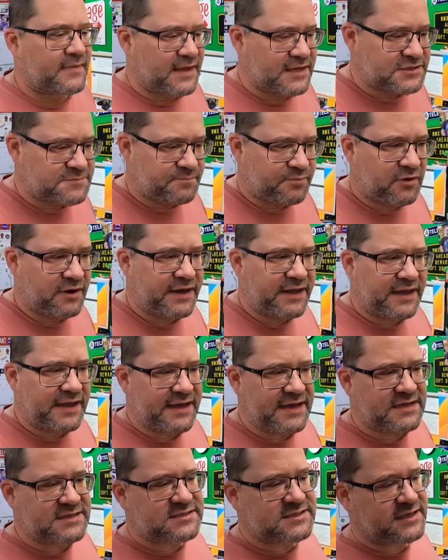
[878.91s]
it's pretty
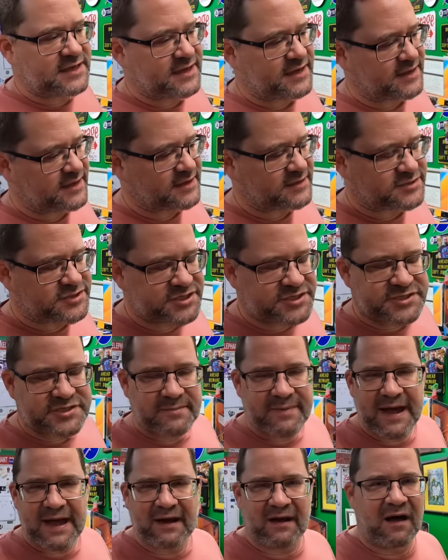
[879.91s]
easy and it just
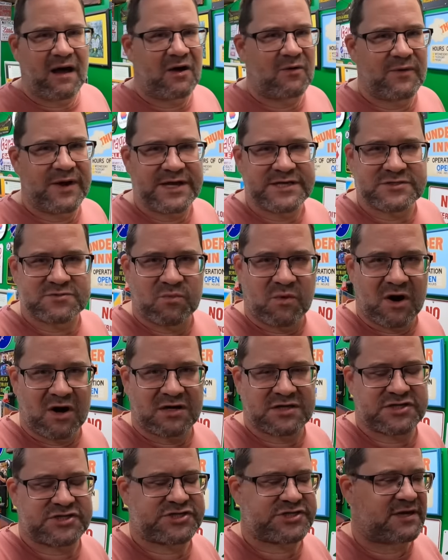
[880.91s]
about always
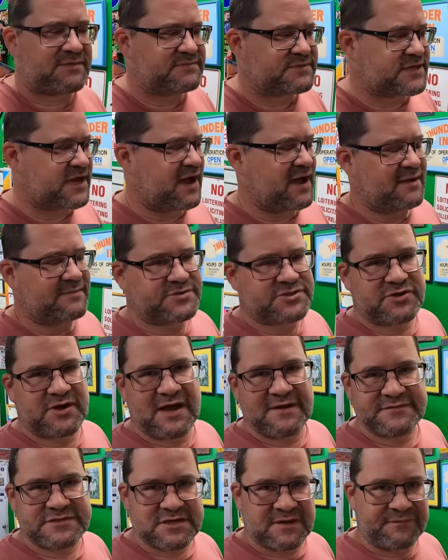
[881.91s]
works. Sometimes you
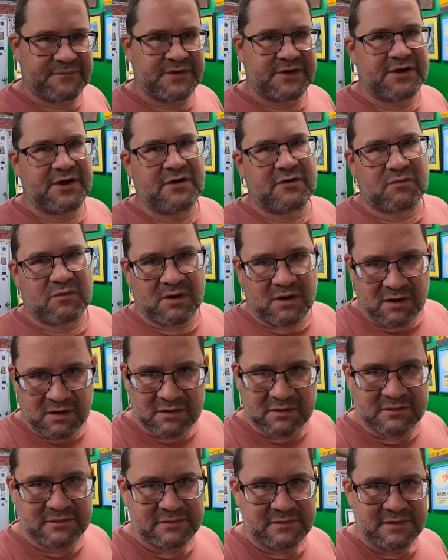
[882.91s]
have something go
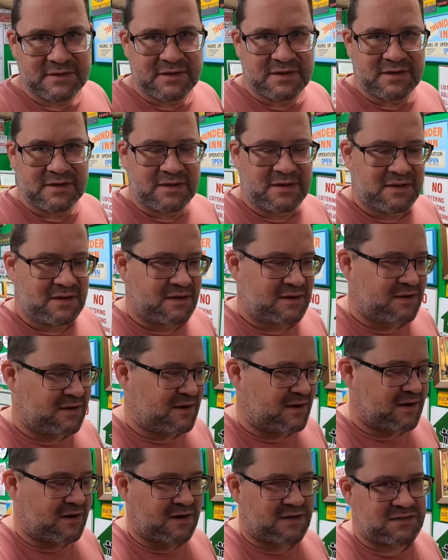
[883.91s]
wrong.
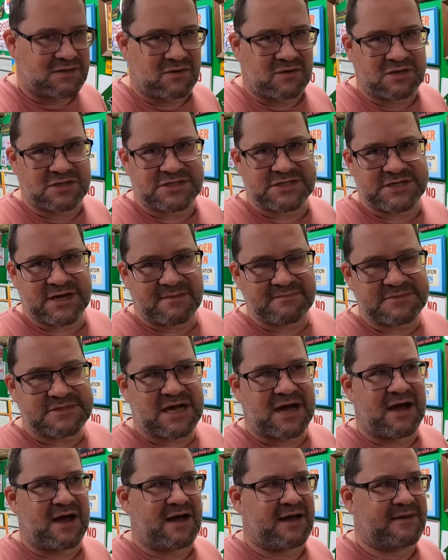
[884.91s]
Or, or
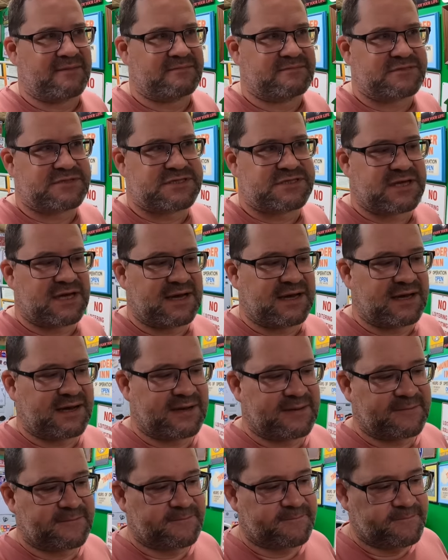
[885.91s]
sometimes
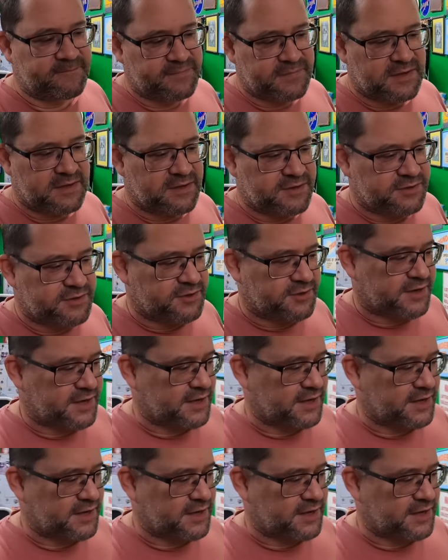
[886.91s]
um, you